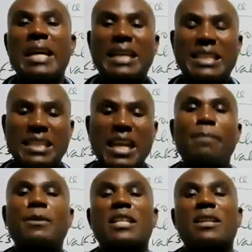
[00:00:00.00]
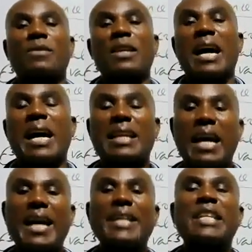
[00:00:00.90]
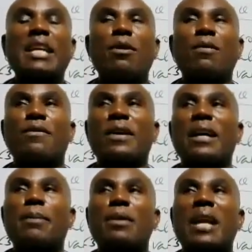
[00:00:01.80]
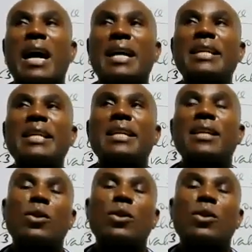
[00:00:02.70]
except an item of a plan